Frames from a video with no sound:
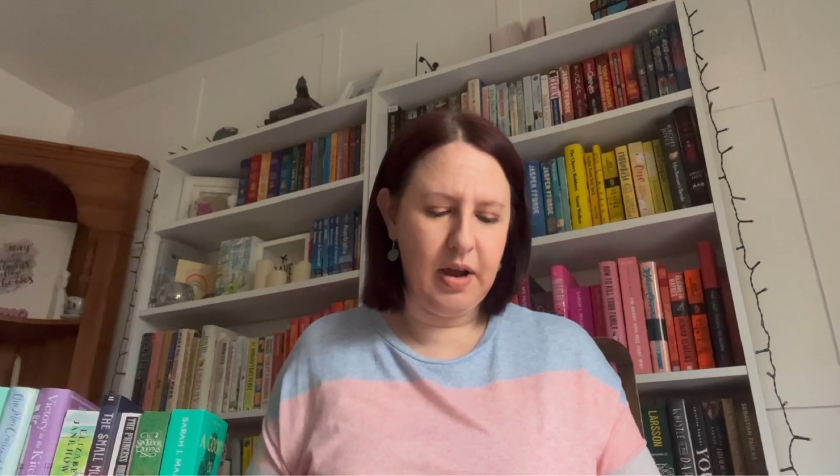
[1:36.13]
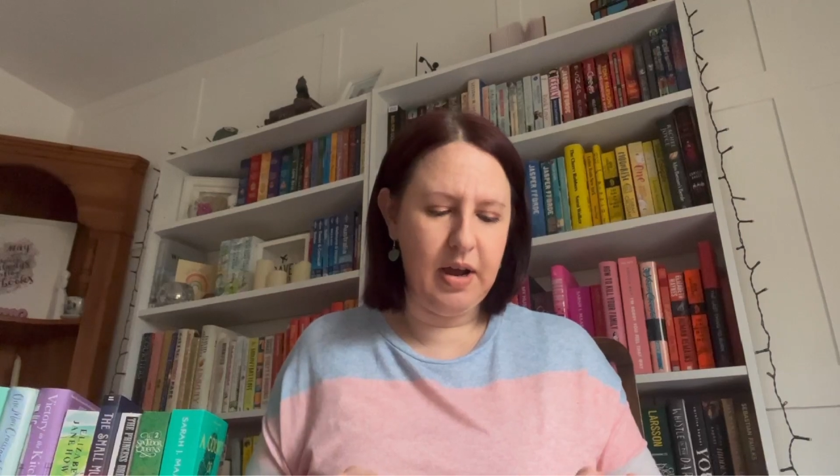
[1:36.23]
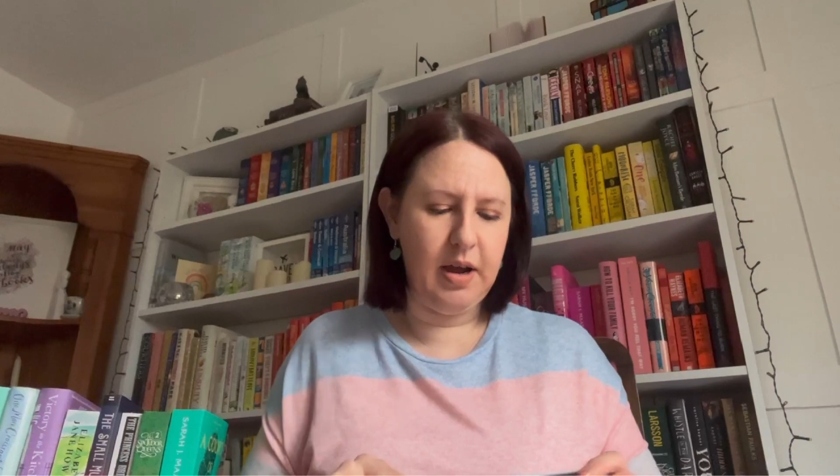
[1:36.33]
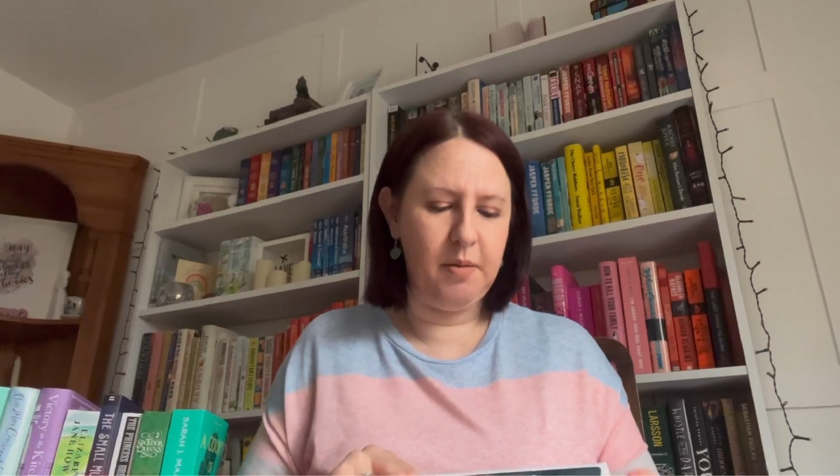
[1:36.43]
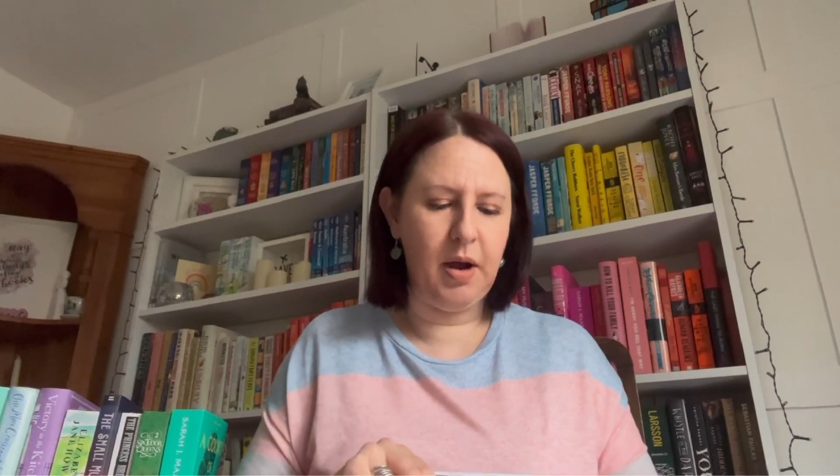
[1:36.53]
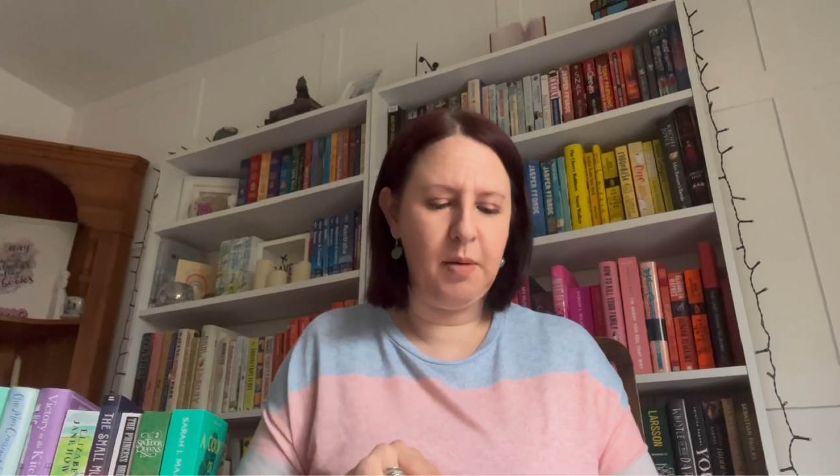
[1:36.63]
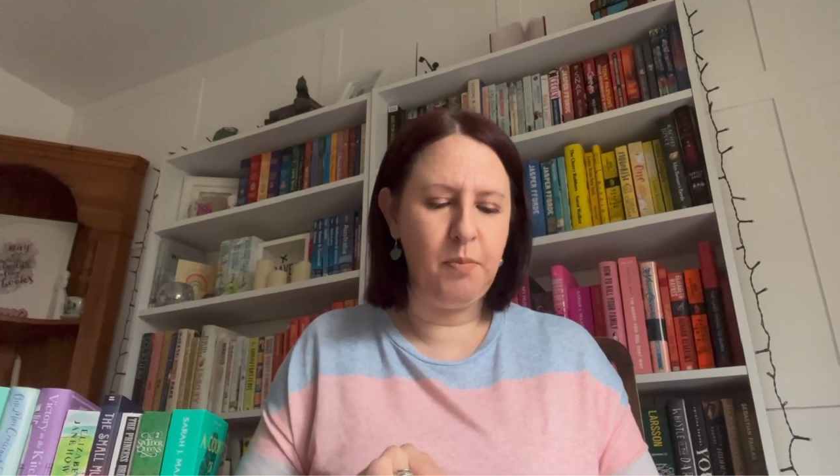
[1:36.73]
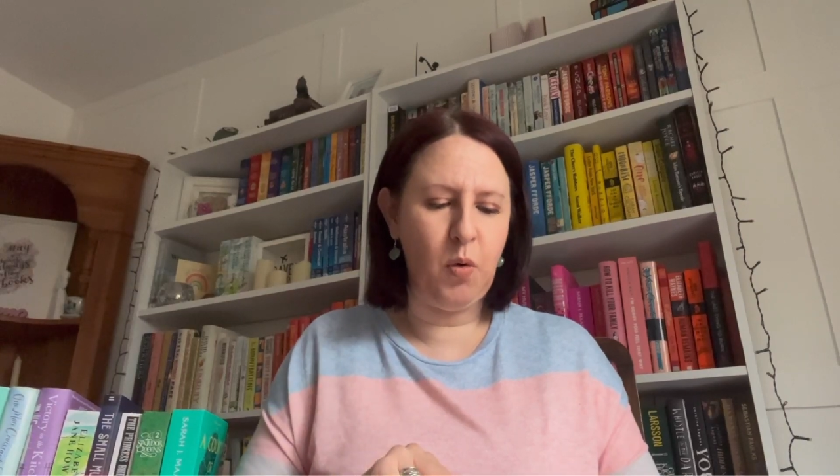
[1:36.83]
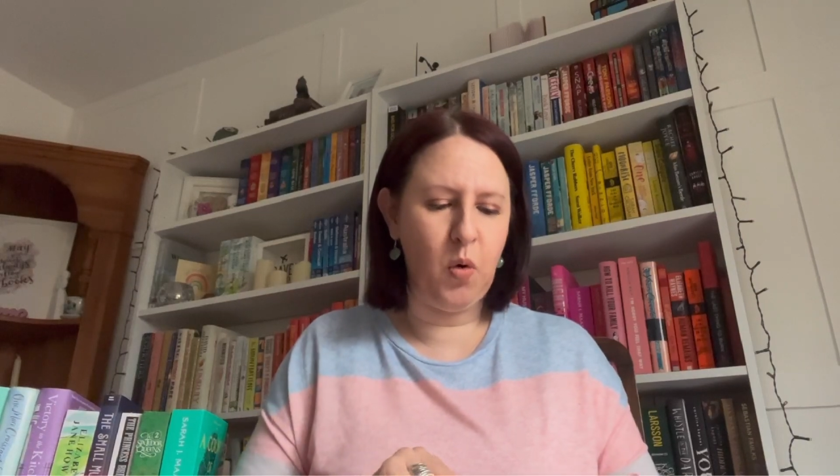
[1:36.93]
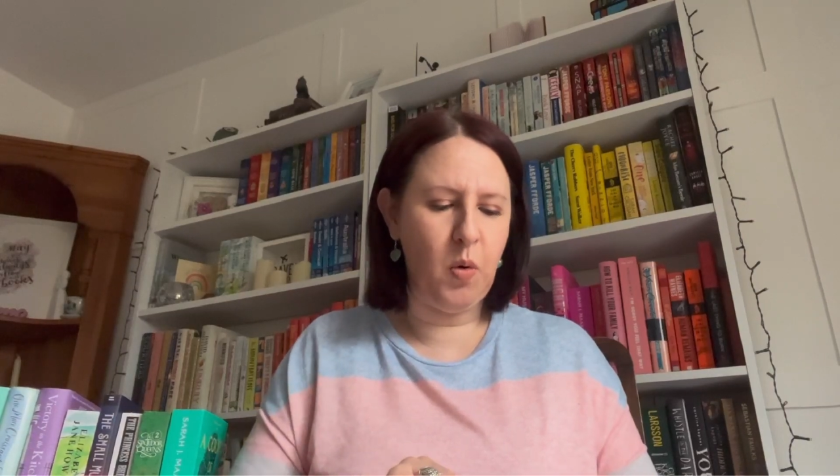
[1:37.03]
I
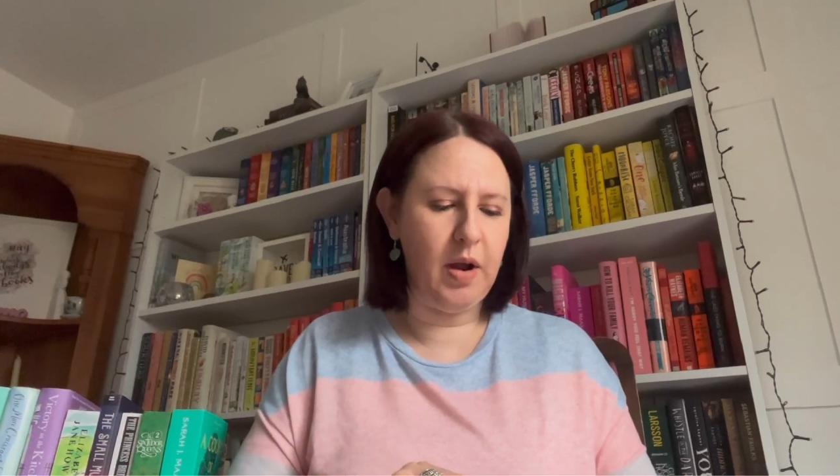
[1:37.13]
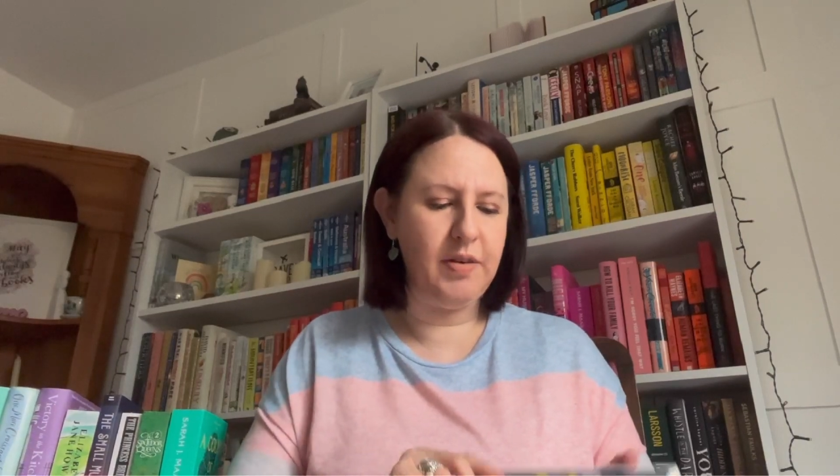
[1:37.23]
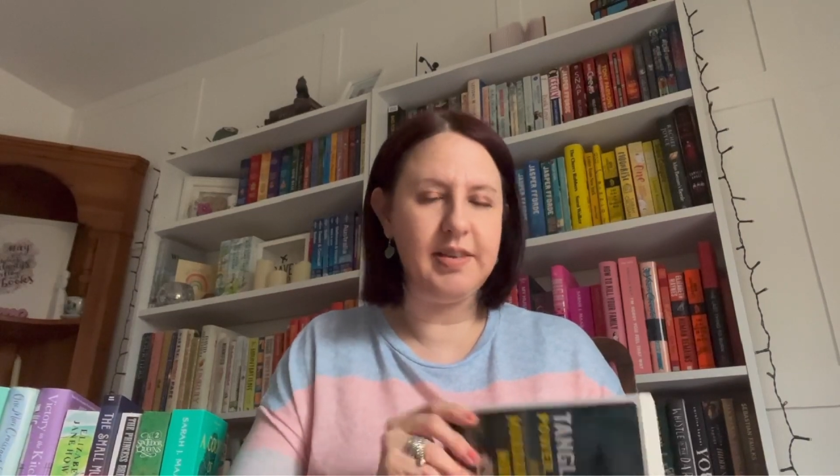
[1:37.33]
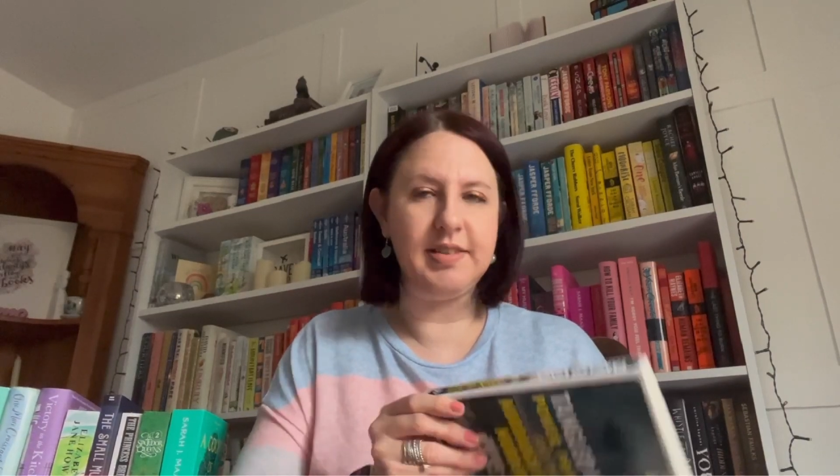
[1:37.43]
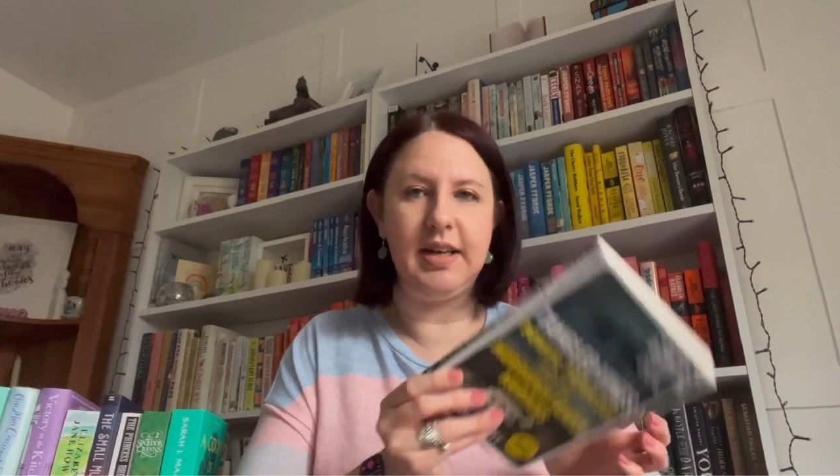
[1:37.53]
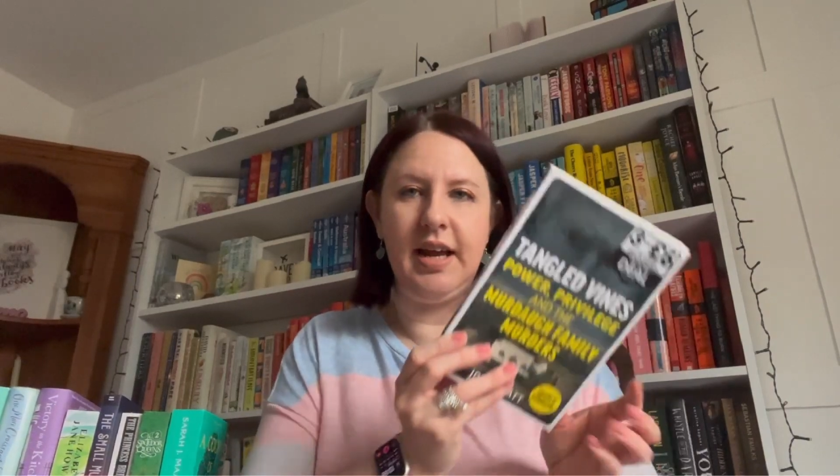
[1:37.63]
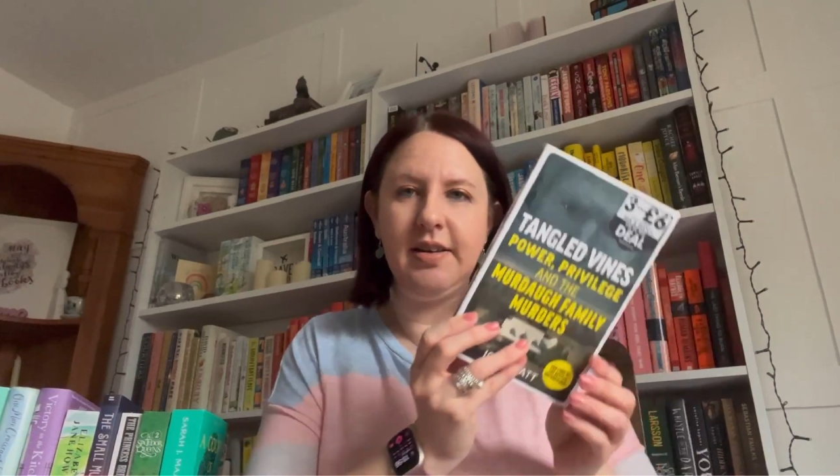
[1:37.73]
bought quite recently.